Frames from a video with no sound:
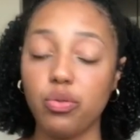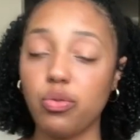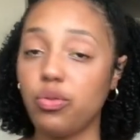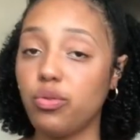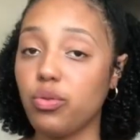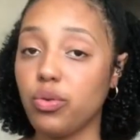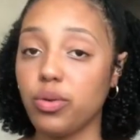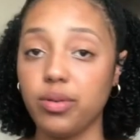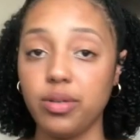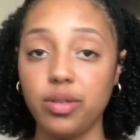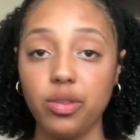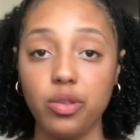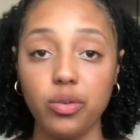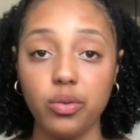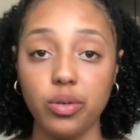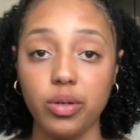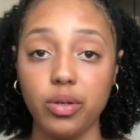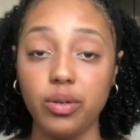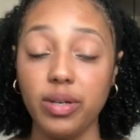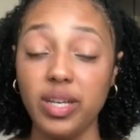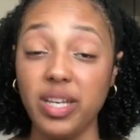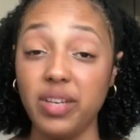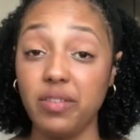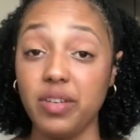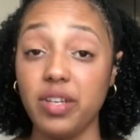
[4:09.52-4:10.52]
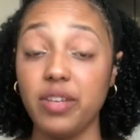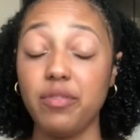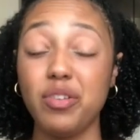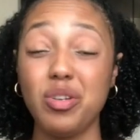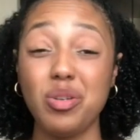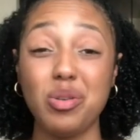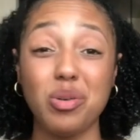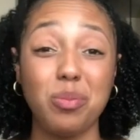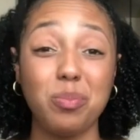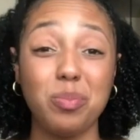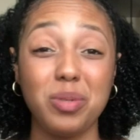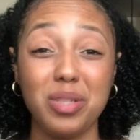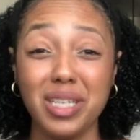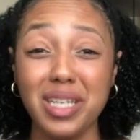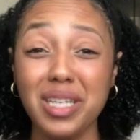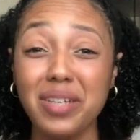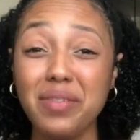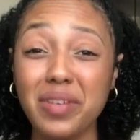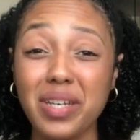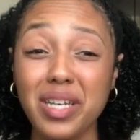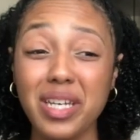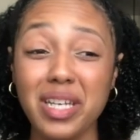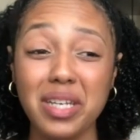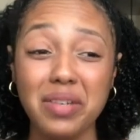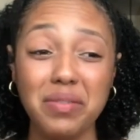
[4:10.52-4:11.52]
through and through, even if you don't
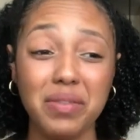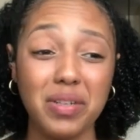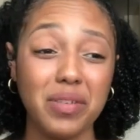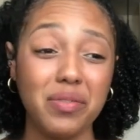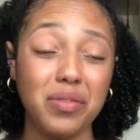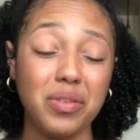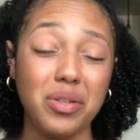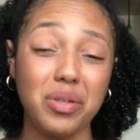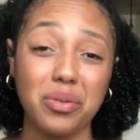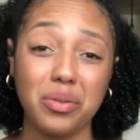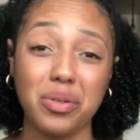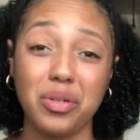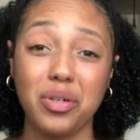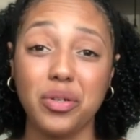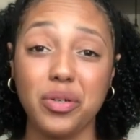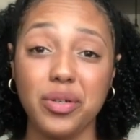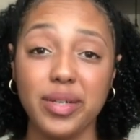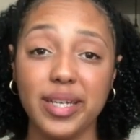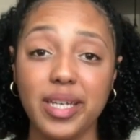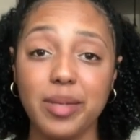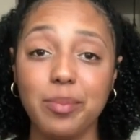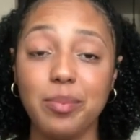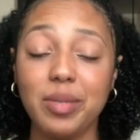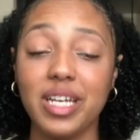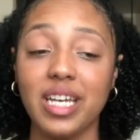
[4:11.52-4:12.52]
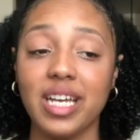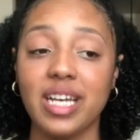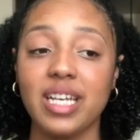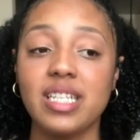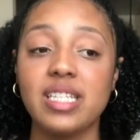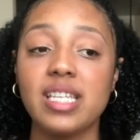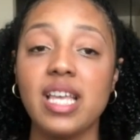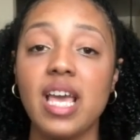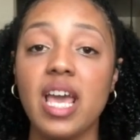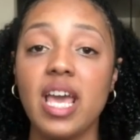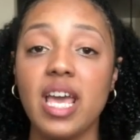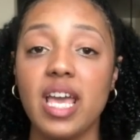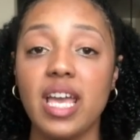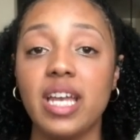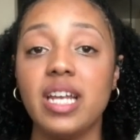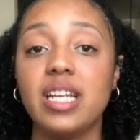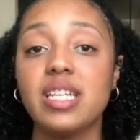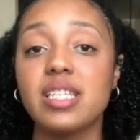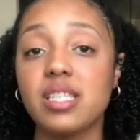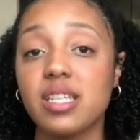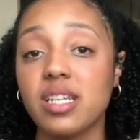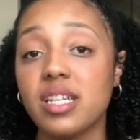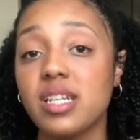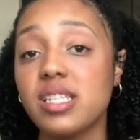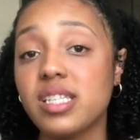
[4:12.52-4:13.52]
believe it, even if you don't agree, because it
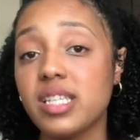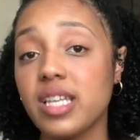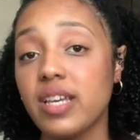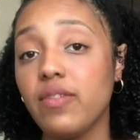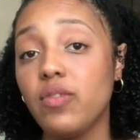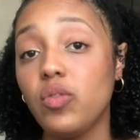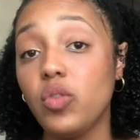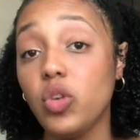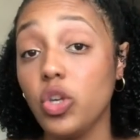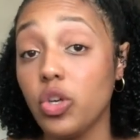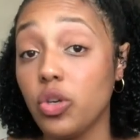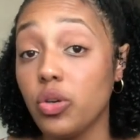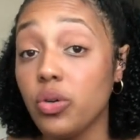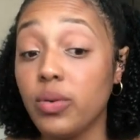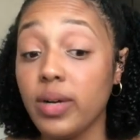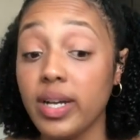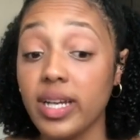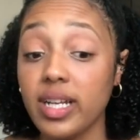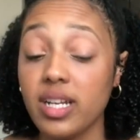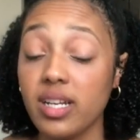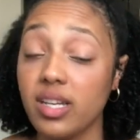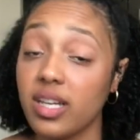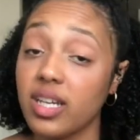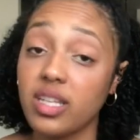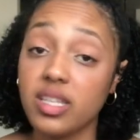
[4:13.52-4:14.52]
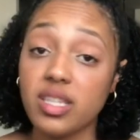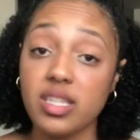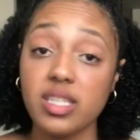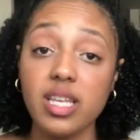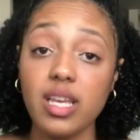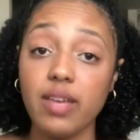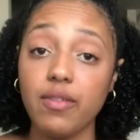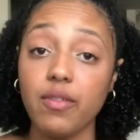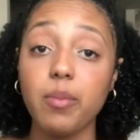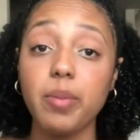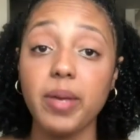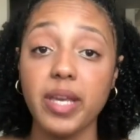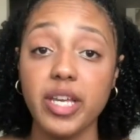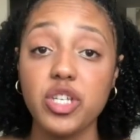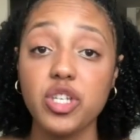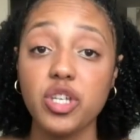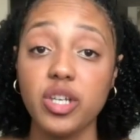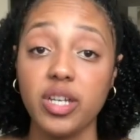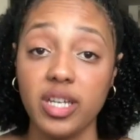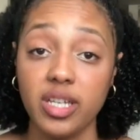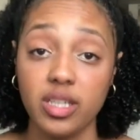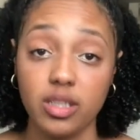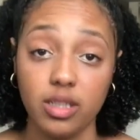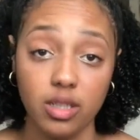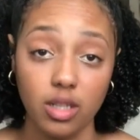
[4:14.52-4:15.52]
is gonna save you and it could save a
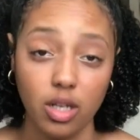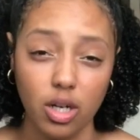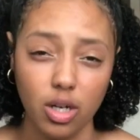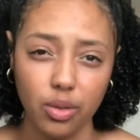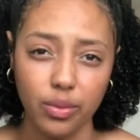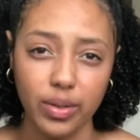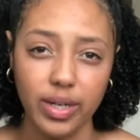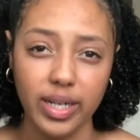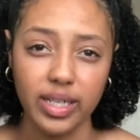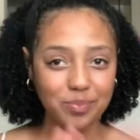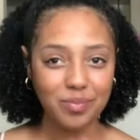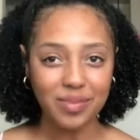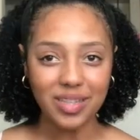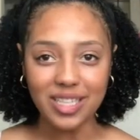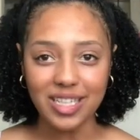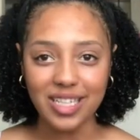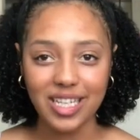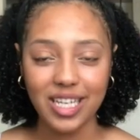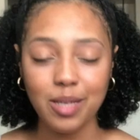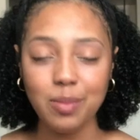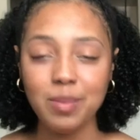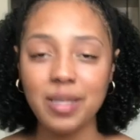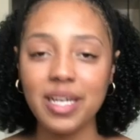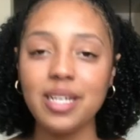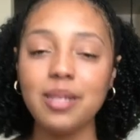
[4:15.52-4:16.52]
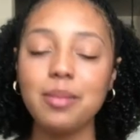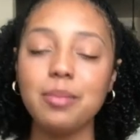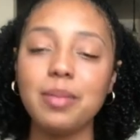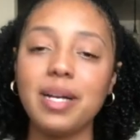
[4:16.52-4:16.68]
patient in the long run. Keep that in